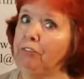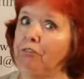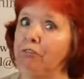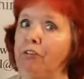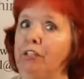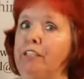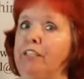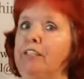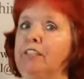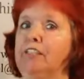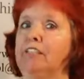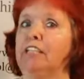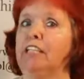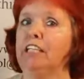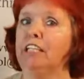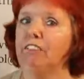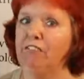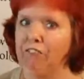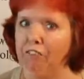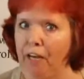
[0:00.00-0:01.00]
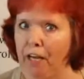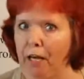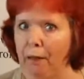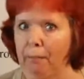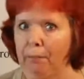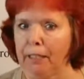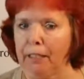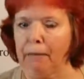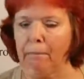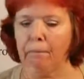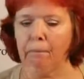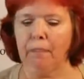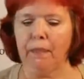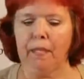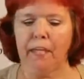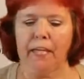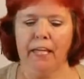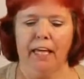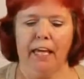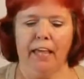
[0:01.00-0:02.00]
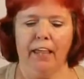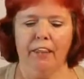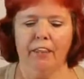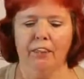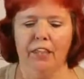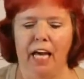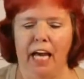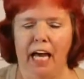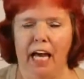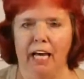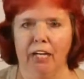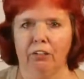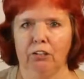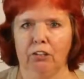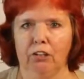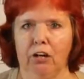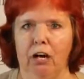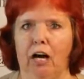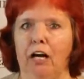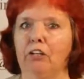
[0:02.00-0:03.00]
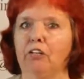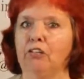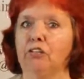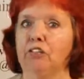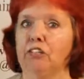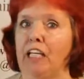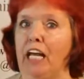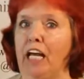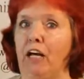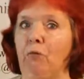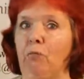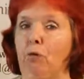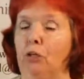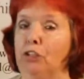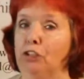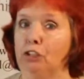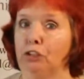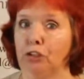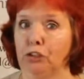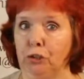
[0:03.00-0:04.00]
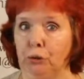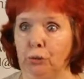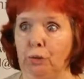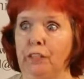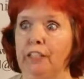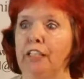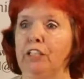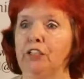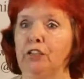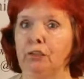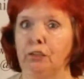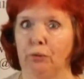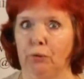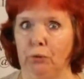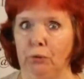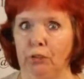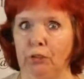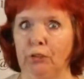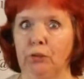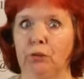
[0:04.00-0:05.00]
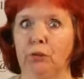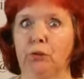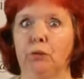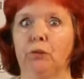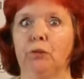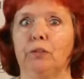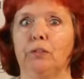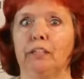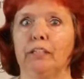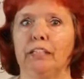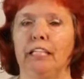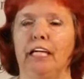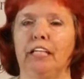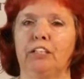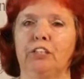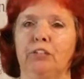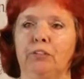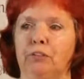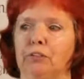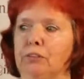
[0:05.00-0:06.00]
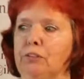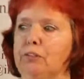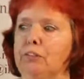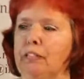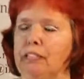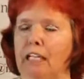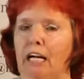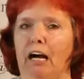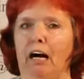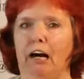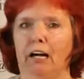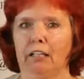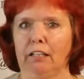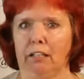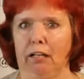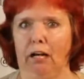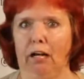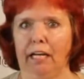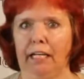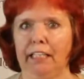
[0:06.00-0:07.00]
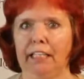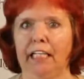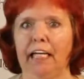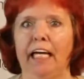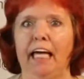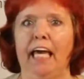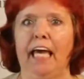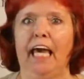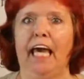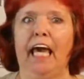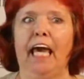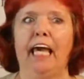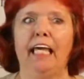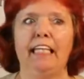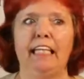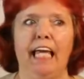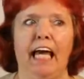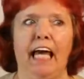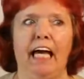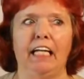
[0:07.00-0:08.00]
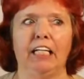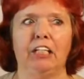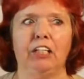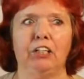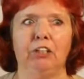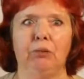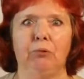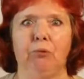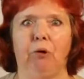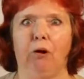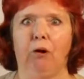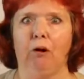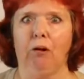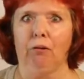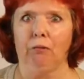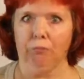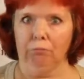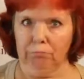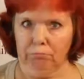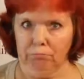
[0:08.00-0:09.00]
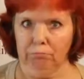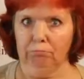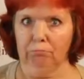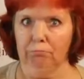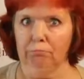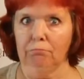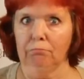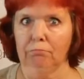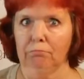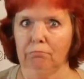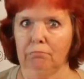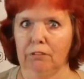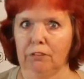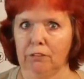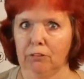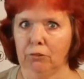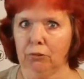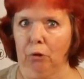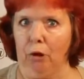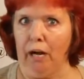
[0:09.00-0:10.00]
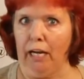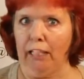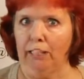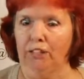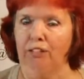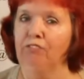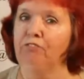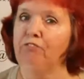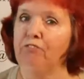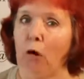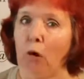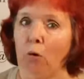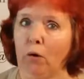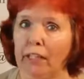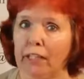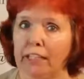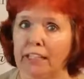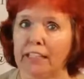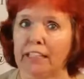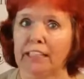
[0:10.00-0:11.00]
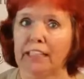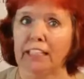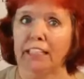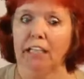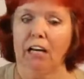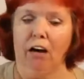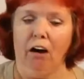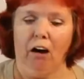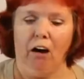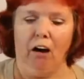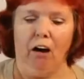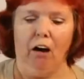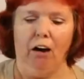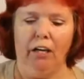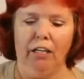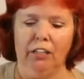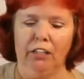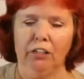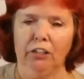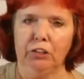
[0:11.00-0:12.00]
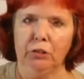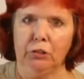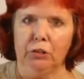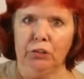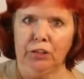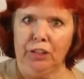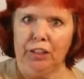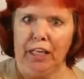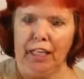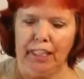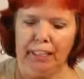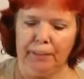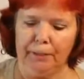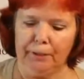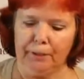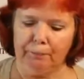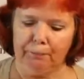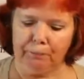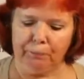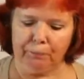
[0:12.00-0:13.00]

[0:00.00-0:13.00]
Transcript: friends and family that understand what you're doing, that you're going to school and that you're online and that you are trying to focus on your studies.